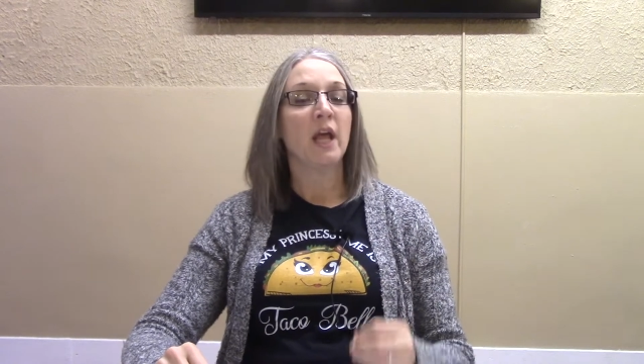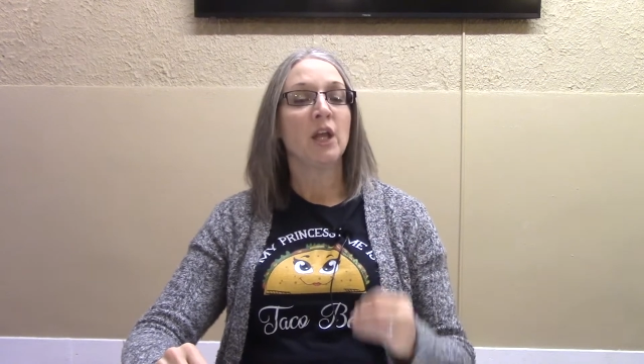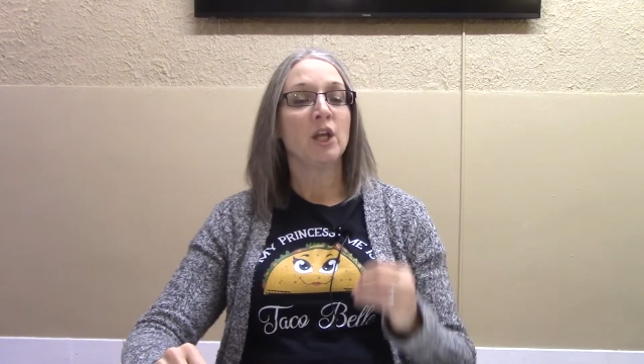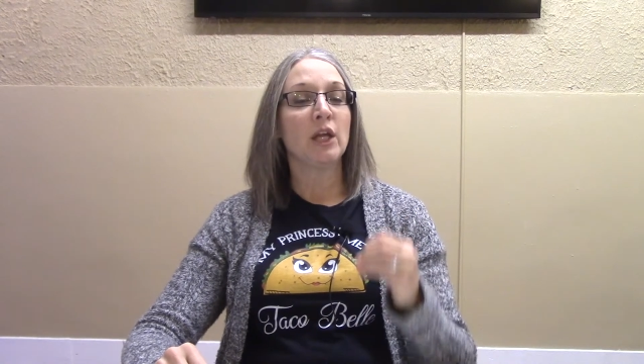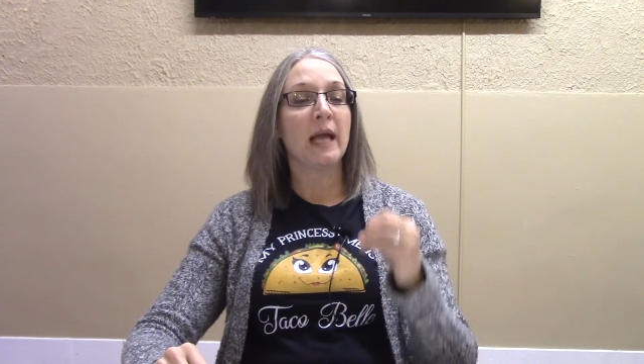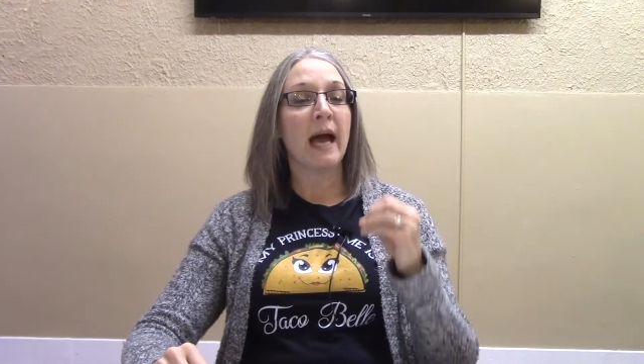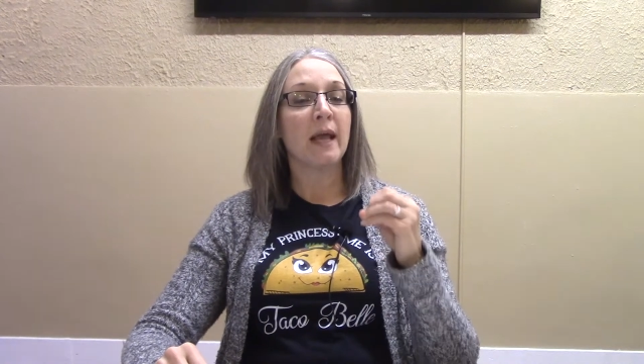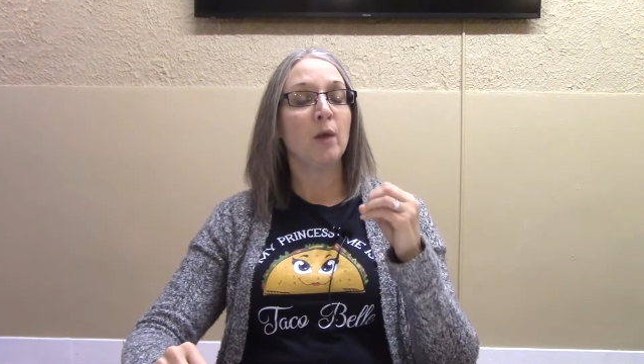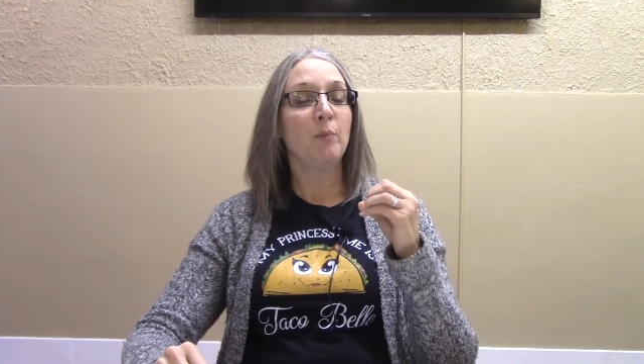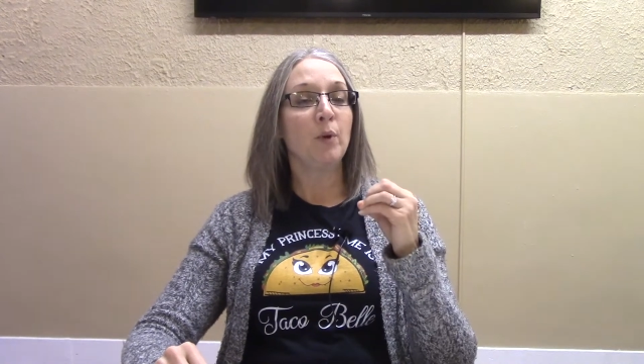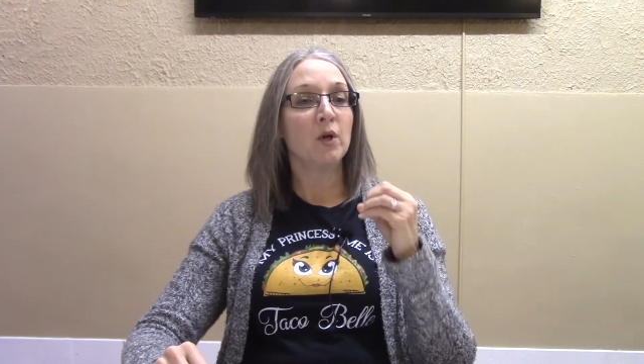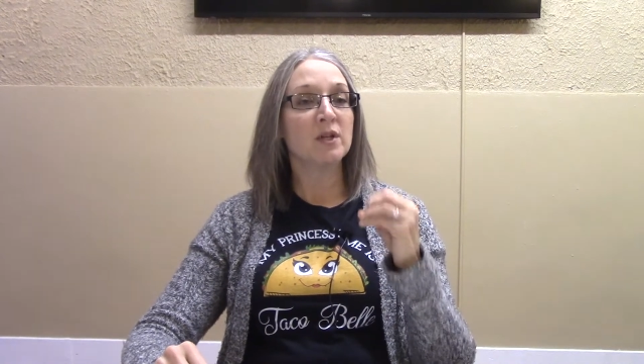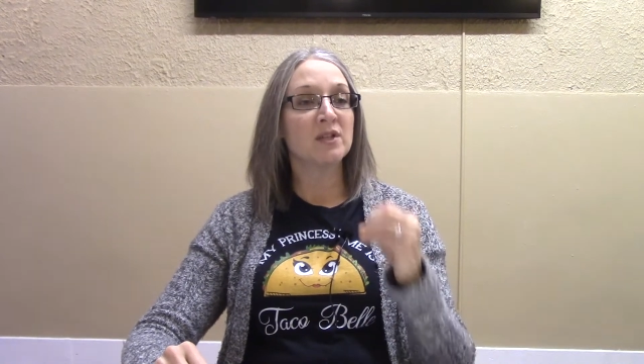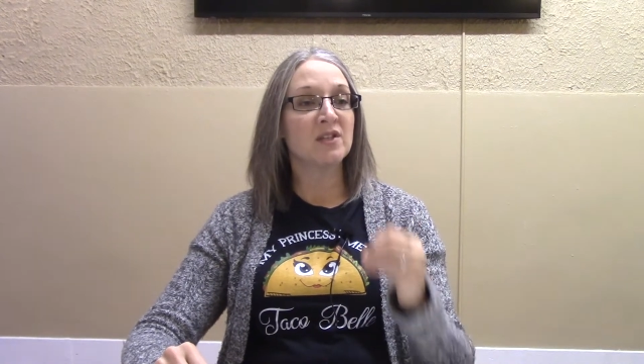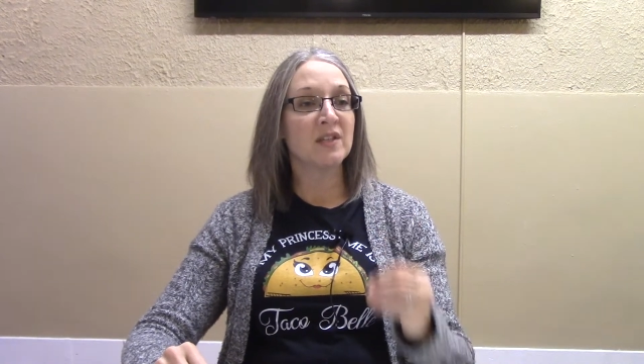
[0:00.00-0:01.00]
You got to
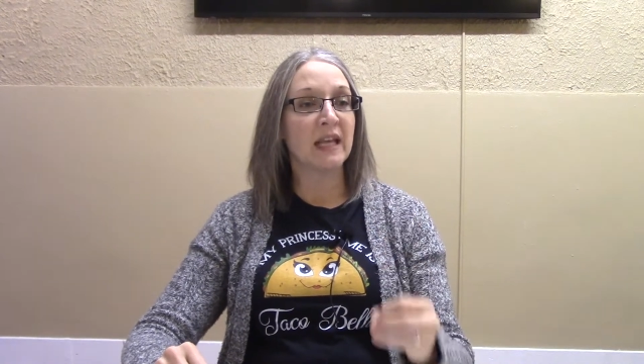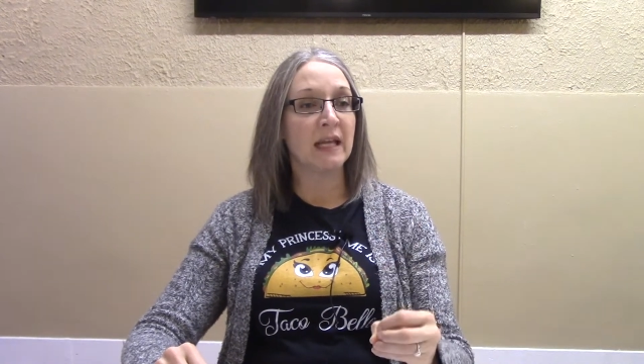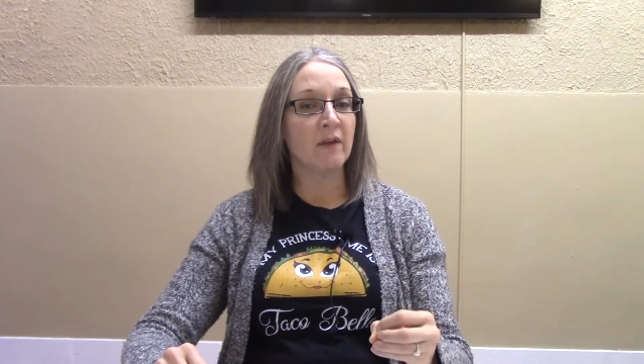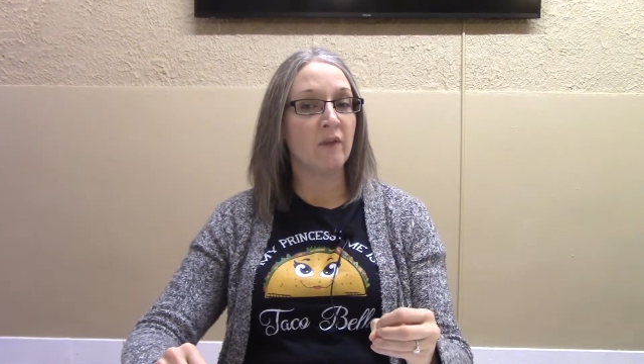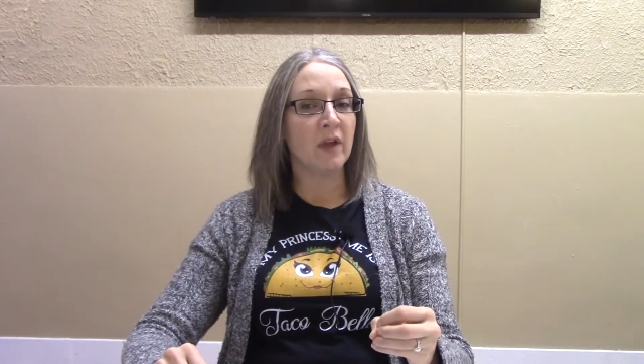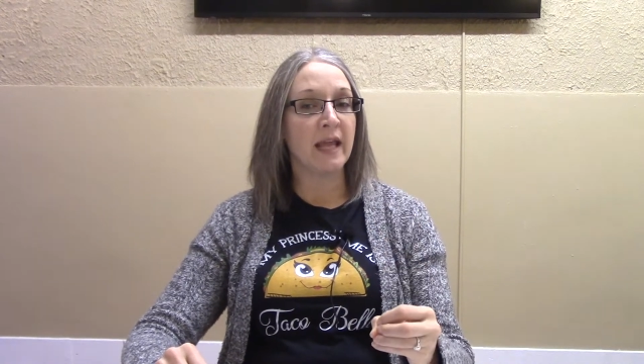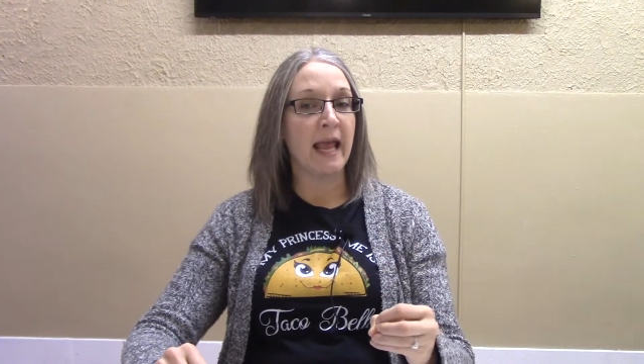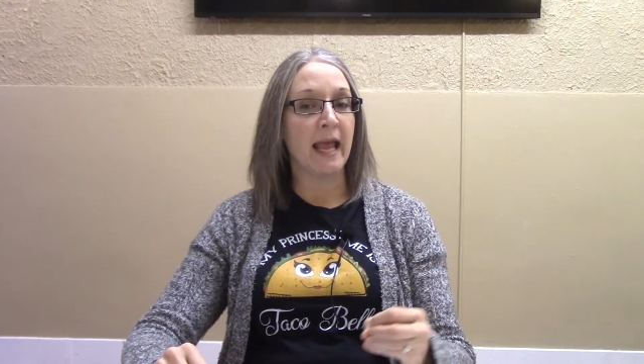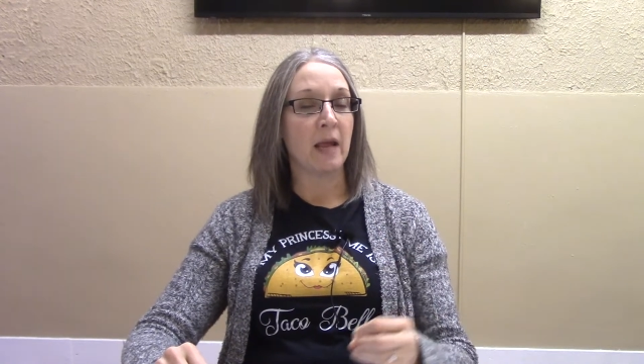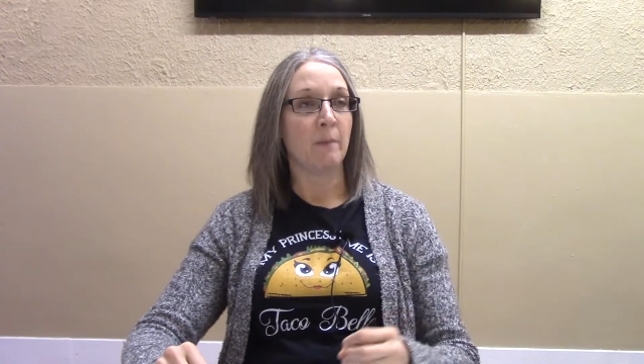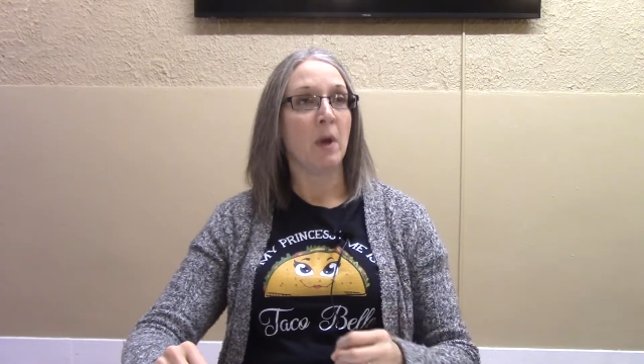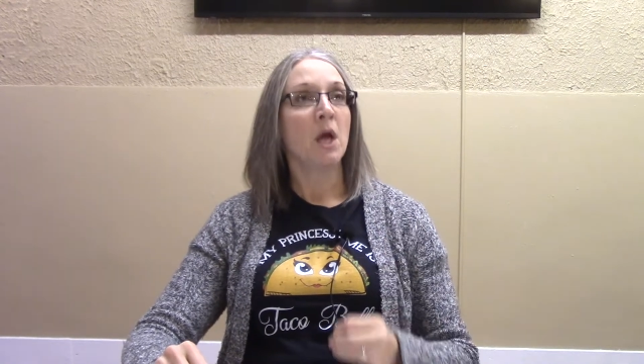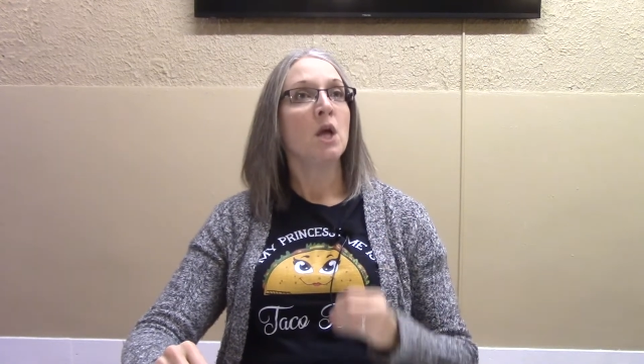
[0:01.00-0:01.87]
put skin in the game.